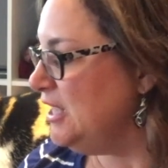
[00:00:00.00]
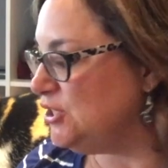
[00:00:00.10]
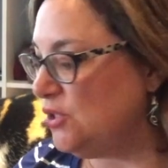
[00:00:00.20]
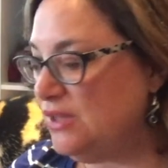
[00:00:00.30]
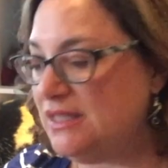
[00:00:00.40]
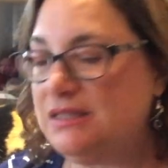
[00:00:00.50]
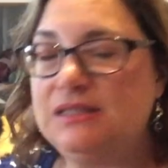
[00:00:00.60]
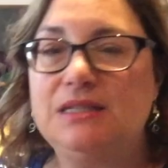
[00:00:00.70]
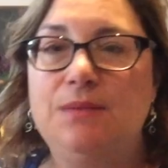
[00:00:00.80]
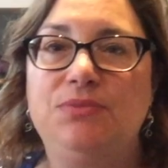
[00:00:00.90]
So this
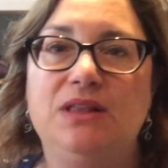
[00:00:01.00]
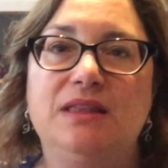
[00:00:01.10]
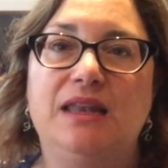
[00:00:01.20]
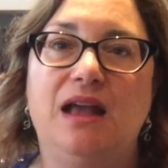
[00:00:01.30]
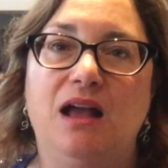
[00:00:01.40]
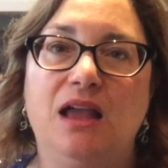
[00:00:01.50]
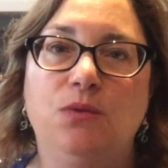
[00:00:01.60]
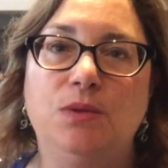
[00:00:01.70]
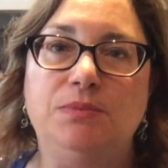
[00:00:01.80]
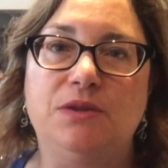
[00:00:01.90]
is something that I
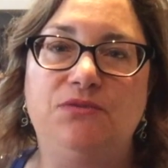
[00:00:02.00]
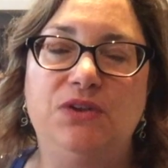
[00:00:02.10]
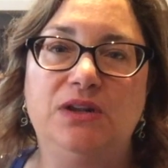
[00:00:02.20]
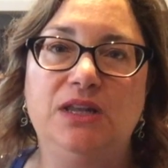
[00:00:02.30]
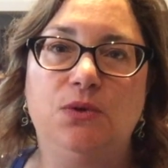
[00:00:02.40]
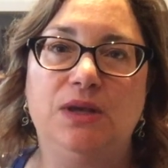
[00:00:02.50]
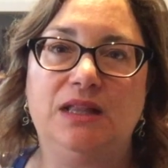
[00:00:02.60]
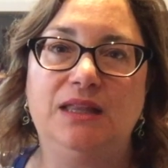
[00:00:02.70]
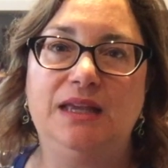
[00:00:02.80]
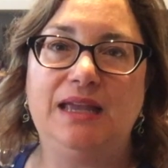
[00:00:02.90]
whipped up fairly
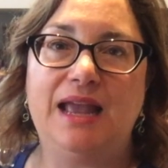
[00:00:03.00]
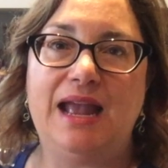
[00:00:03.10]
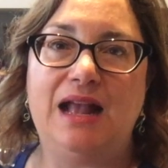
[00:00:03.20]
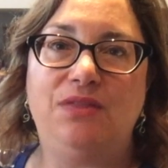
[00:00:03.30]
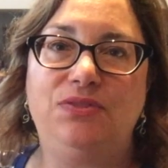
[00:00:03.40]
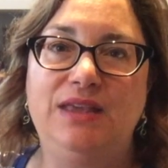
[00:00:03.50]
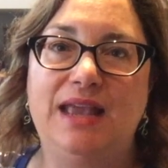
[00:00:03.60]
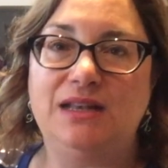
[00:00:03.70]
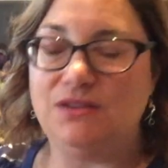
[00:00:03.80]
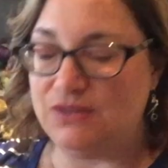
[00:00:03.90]
quickly at the
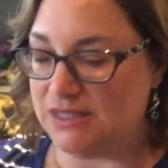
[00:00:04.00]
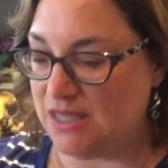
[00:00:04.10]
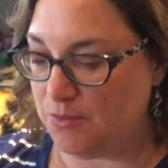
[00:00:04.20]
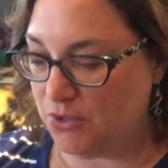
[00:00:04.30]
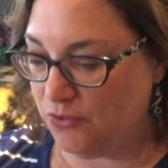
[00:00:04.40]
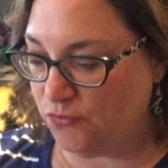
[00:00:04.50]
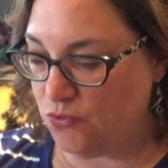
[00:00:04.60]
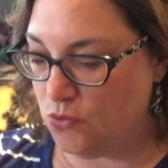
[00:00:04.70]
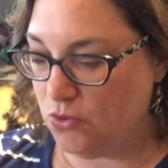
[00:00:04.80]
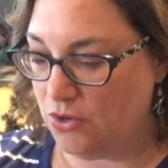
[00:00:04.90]
end of the summer
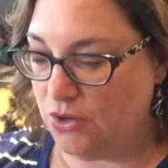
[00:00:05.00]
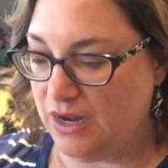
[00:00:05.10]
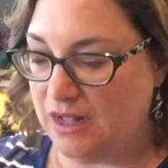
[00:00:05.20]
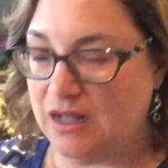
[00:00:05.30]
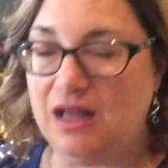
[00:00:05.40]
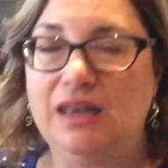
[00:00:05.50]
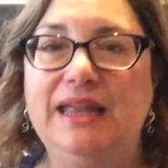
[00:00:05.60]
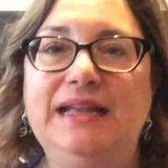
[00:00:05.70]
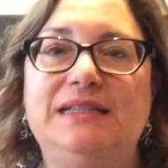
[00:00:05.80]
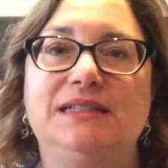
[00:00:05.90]
for
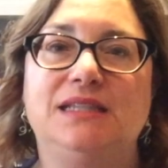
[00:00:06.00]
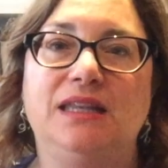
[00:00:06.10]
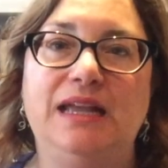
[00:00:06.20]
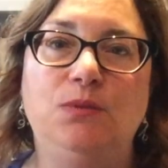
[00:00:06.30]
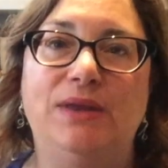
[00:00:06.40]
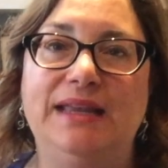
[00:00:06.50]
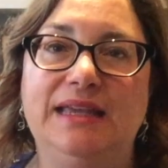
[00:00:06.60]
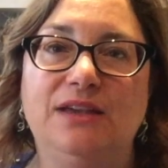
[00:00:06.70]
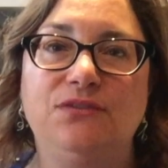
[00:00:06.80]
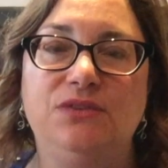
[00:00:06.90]
it's a late wedding
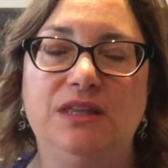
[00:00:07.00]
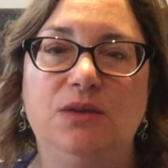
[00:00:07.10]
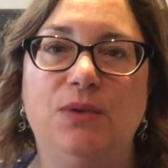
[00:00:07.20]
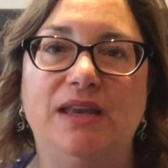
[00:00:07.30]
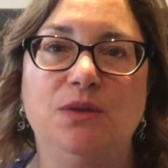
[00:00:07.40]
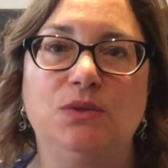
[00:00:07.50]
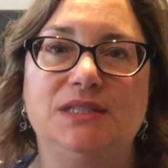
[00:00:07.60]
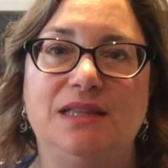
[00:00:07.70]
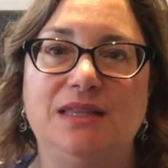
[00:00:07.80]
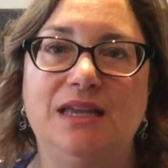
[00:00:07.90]
gift. The wedding was
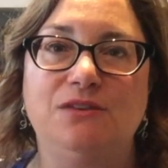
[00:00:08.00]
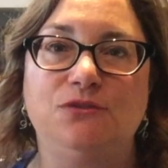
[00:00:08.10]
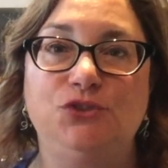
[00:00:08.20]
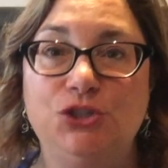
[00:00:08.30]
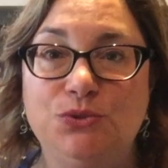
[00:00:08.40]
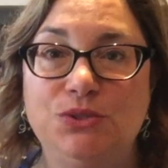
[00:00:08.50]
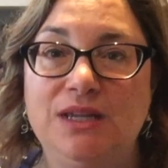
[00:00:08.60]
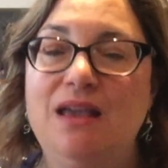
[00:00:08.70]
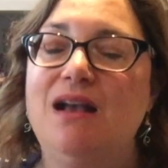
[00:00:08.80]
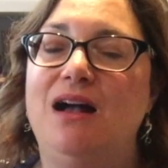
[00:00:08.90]
at the end of June.
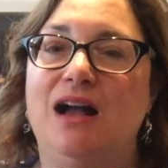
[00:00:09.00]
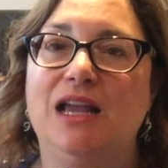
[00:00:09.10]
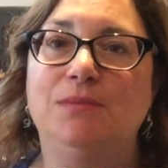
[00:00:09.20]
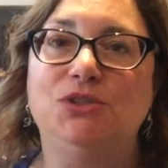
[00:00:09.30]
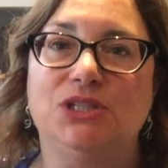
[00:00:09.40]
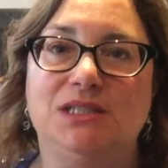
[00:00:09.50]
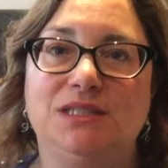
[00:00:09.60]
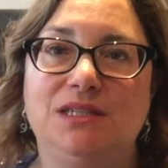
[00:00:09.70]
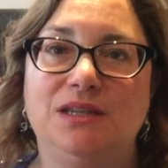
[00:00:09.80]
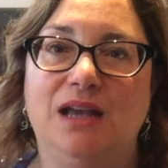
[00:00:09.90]
I
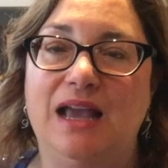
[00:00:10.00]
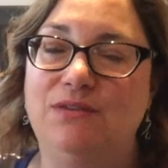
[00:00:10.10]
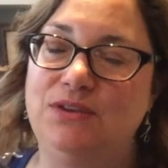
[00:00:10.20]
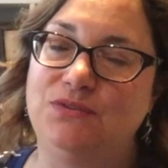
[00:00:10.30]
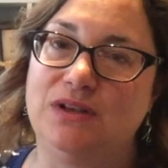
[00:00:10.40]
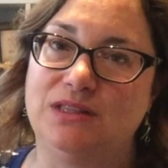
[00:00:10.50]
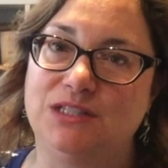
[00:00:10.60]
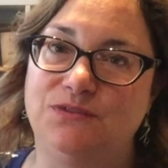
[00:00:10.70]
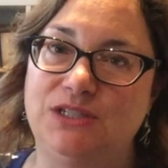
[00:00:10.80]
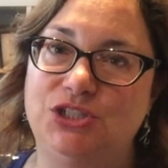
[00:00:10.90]
haven't even got
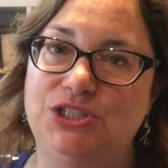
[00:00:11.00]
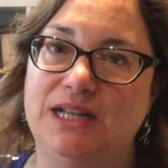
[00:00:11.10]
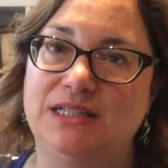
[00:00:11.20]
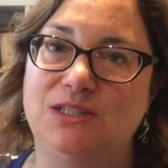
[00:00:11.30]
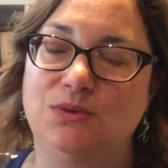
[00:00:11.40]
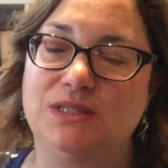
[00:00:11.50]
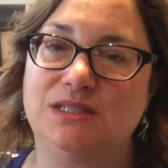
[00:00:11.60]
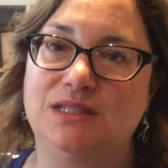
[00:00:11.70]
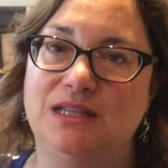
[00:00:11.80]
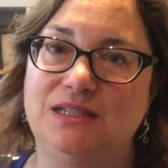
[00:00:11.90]
this finished yet, so
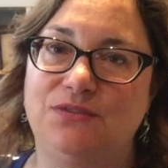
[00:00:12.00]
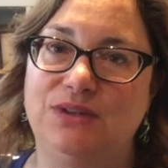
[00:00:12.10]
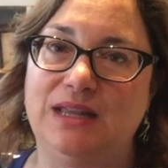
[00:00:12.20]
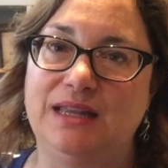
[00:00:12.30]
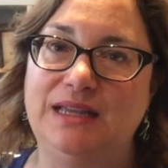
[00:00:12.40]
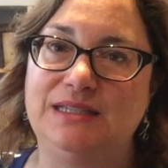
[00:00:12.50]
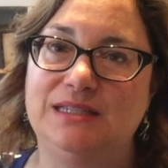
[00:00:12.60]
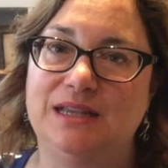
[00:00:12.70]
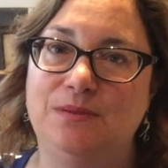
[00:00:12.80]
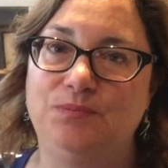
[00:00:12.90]
it's definitely a
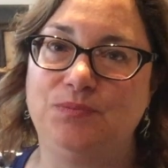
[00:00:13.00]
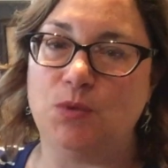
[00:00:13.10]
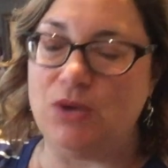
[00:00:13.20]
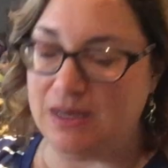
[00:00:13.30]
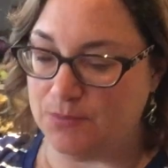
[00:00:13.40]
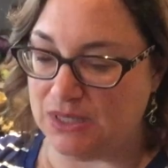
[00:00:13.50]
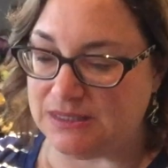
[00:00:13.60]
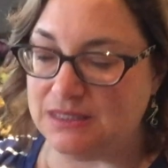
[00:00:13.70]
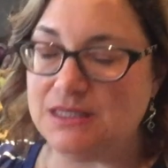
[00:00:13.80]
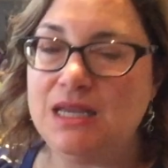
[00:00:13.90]
late wedding
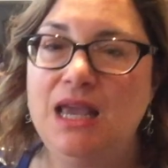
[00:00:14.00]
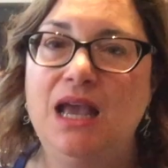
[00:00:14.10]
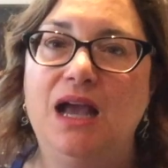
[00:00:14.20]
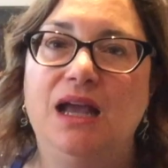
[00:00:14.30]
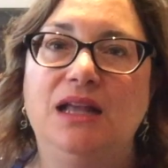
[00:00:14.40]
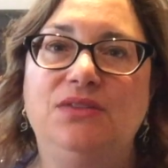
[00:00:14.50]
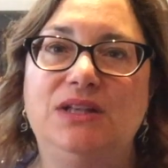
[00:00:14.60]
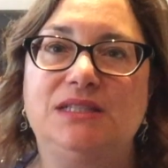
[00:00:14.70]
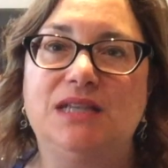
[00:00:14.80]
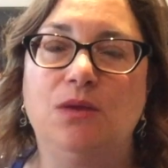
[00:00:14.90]
present.
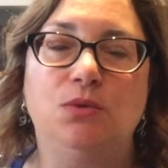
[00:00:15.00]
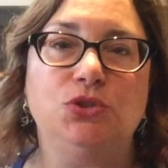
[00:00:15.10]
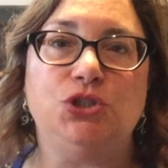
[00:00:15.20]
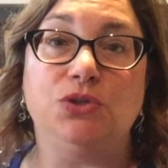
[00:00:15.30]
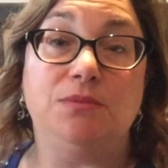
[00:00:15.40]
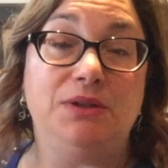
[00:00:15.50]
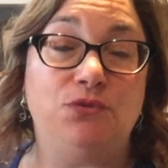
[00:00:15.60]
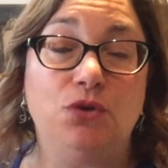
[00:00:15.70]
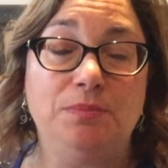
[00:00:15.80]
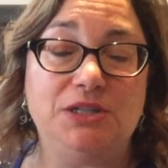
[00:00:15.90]
This, I won't show you a
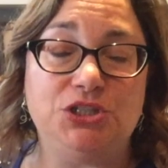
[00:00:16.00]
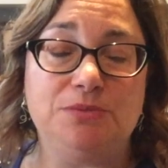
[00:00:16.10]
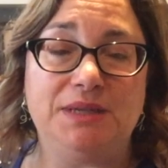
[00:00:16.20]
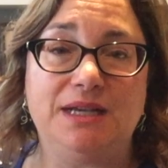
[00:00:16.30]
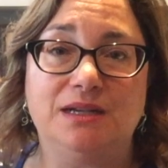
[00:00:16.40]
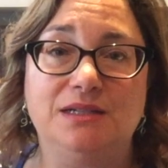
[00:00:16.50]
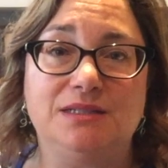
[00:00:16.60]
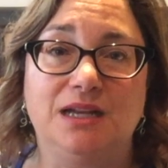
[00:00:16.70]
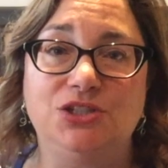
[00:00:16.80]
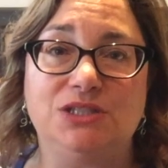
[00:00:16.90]
before picture because
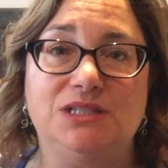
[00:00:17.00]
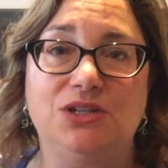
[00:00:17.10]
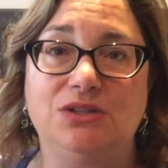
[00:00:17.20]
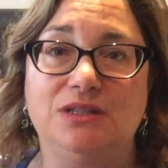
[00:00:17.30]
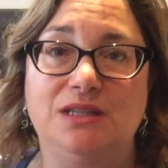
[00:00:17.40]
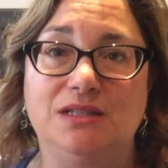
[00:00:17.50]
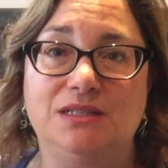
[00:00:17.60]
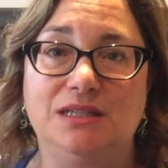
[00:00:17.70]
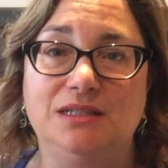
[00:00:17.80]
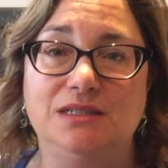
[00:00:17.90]
I just started this.
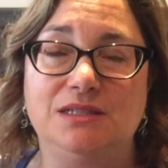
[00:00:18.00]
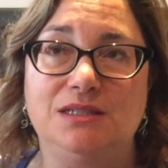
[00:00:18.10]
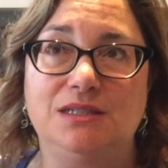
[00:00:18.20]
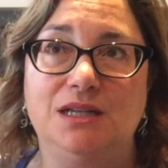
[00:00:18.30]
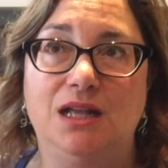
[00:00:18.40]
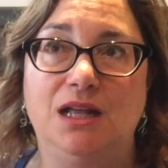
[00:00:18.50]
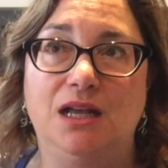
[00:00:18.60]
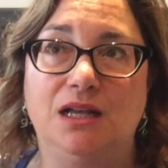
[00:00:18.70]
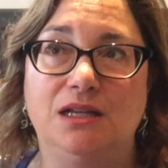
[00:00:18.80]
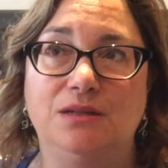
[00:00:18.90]
I didn't,
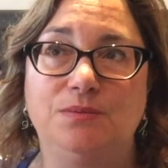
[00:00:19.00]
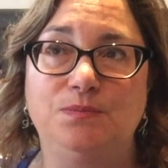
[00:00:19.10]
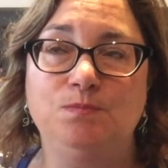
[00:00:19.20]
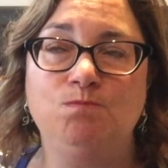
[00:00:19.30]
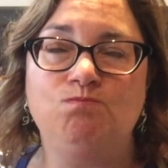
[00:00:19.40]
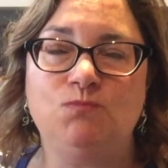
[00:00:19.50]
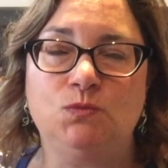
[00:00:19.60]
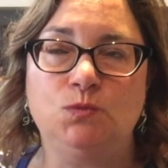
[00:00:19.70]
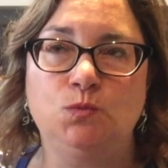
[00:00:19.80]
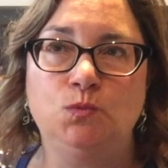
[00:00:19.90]
can't
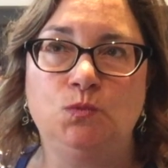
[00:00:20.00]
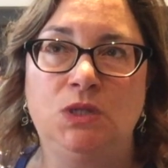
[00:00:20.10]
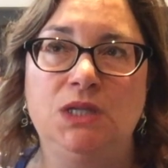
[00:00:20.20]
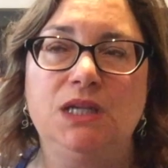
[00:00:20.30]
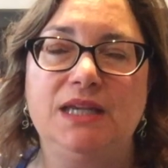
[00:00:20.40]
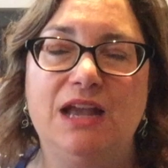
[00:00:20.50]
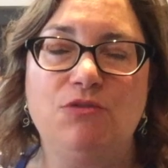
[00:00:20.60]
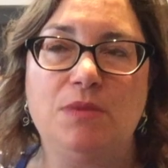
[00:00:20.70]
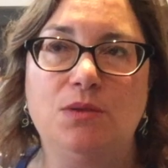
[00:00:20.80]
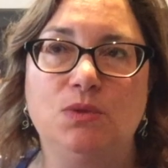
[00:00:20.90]

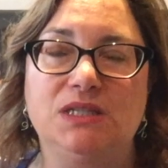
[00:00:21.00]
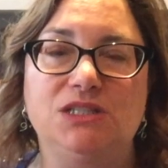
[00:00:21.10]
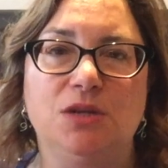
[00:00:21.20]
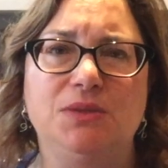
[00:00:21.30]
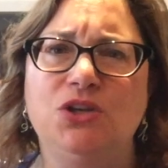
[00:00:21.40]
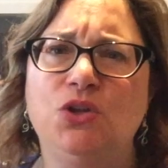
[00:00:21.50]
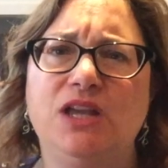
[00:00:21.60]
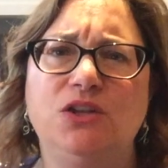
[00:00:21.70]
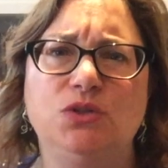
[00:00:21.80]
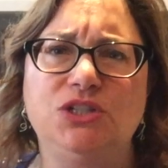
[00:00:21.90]
remember when I started, but
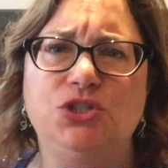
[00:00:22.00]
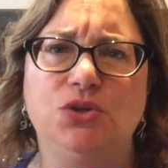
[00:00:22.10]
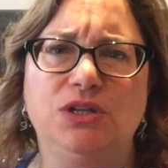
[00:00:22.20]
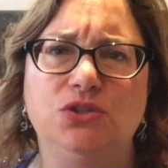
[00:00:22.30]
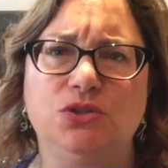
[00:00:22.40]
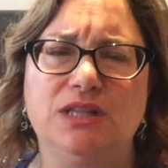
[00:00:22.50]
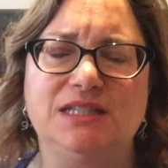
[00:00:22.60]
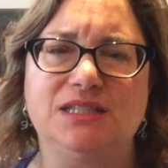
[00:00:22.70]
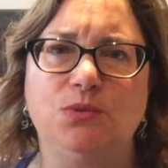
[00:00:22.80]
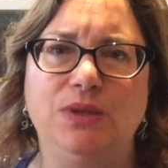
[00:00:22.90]
it took
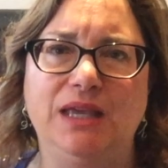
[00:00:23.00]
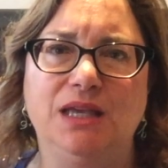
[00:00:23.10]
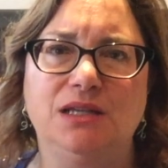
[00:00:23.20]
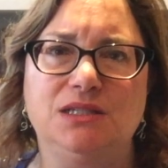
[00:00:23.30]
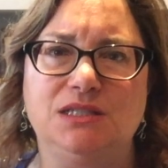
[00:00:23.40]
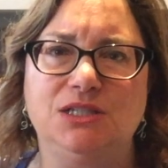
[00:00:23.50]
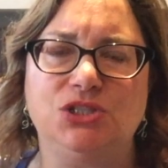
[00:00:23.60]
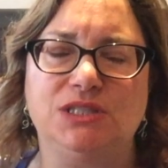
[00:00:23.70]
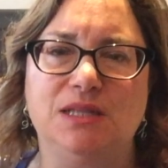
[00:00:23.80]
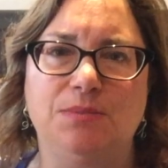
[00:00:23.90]
less than a week to stitch
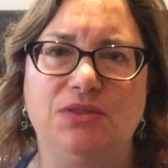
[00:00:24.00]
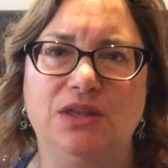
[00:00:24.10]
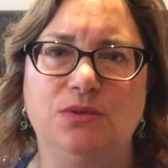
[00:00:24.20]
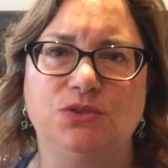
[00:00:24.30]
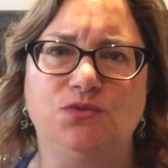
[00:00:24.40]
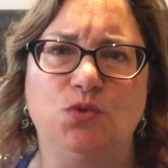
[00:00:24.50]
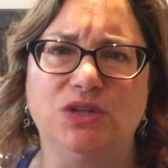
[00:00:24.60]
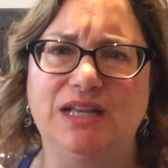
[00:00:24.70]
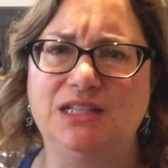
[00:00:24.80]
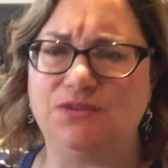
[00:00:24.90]
this up. I think it was 4
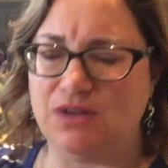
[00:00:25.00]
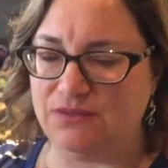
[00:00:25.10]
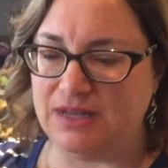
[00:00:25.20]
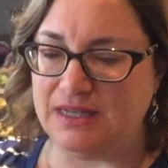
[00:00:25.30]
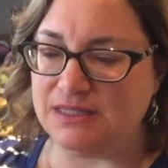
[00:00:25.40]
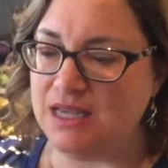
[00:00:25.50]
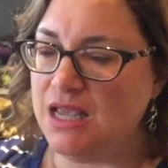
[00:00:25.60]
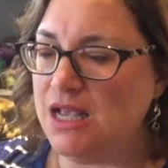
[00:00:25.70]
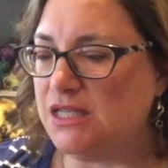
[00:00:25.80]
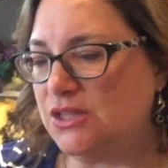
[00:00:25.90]
days, 5 days.
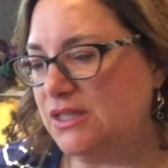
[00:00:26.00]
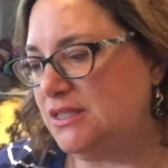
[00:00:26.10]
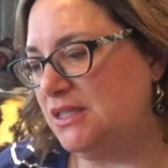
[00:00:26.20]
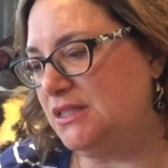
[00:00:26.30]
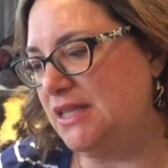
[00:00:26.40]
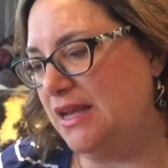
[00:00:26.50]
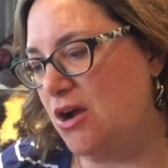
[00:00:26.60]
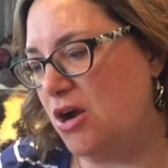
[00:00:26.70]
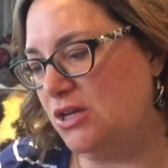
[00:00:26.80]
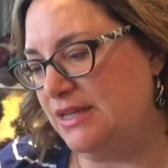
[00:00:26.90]
So this is a
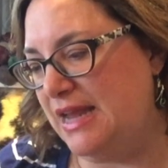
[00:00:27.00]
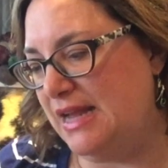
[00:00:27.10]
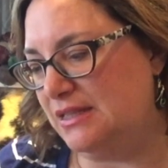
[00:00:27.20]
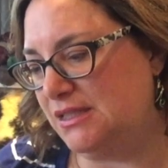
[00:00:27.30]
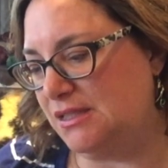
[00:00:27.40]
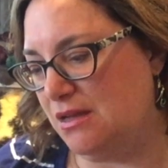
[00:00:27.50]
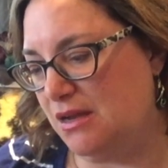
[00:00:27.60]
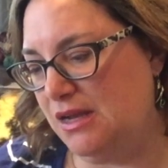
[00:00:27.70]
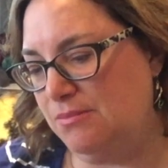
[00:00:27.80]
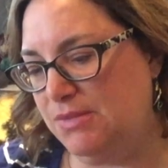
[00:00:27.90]
heart and hand
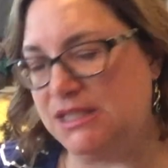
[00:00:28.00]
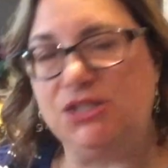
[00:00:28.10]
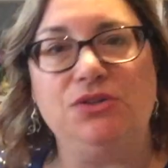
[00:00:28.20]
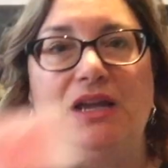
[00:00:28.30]
design, Mr.